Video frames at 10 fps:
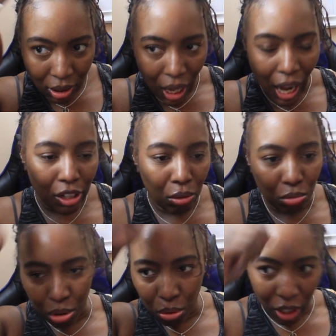I
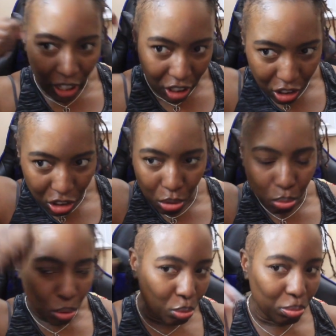don't do like
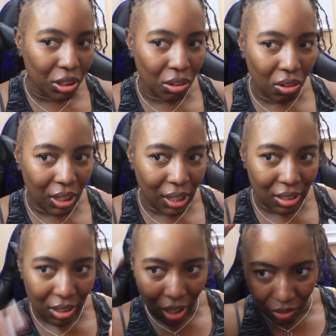swoops and all that
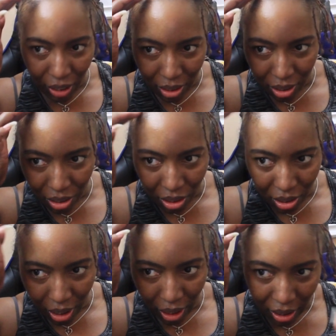stuff. That's
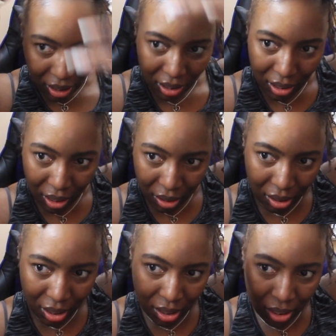just not
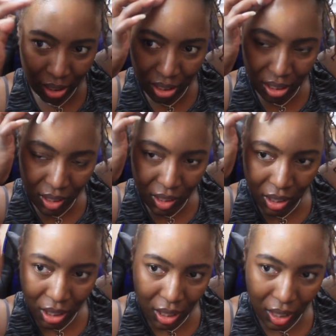necessary.
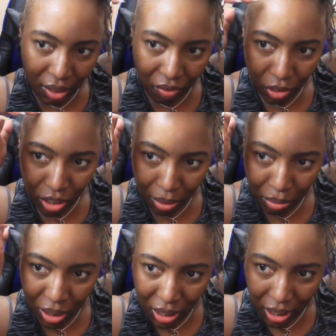And for some
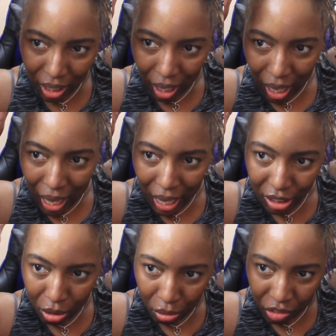reason I
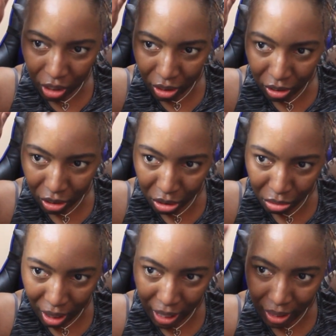don't feel it looks
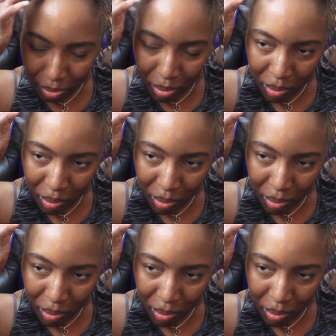right